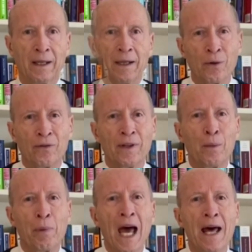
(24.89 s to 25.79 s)
You
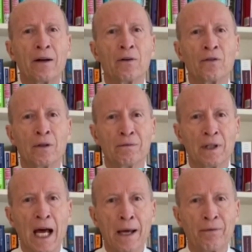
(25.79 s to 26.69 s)
see patterns of
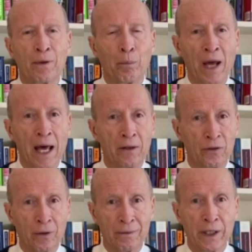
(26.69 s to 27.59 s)
life and
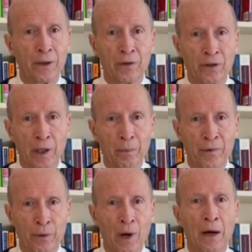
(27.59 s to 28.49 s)
patterns of leadership
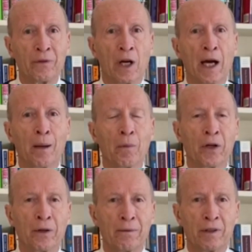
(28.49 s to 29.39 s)
throughout time
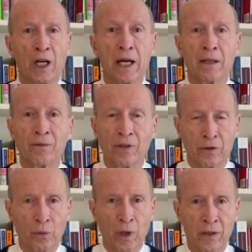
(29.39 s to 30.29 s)
under a variety of
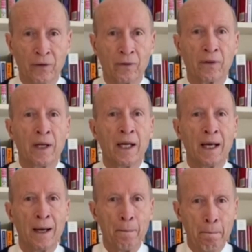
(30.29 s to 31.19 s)
situations.
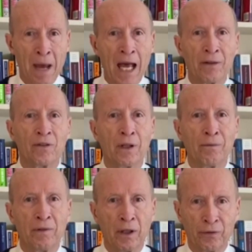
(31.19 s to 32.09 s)

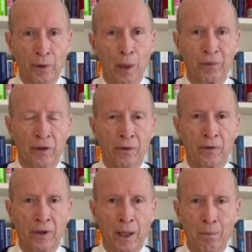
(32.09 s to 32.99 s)
Massive
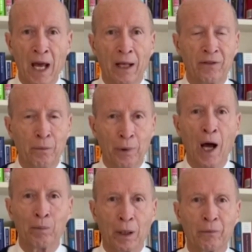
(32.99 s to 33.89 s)
disruptions and massive
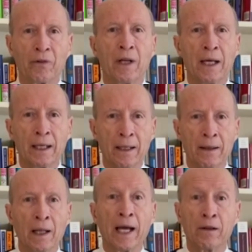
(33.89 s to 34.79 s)
problems
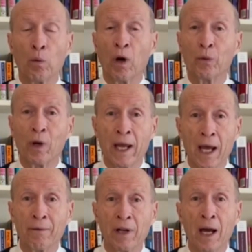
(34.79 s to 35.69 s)
like the one we
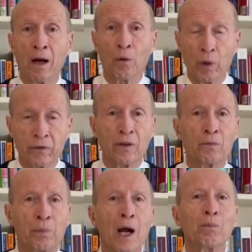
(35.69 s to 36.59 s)
have now, which
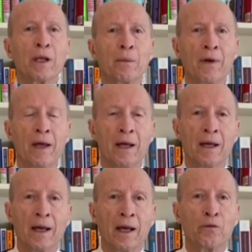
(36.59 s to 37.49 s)
is probably
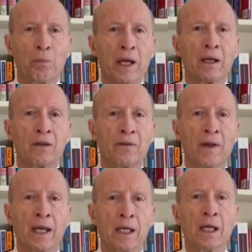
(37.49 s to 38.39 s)
as big as
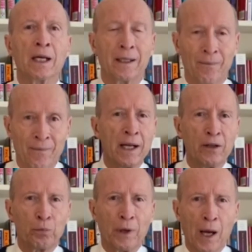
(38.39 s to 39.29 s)
they get.
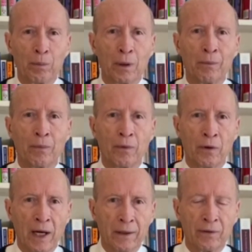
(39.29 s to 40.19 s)
Each problem,
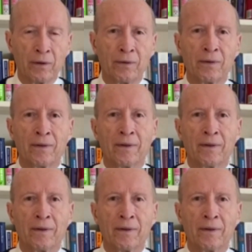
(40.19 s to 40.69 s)
crisis,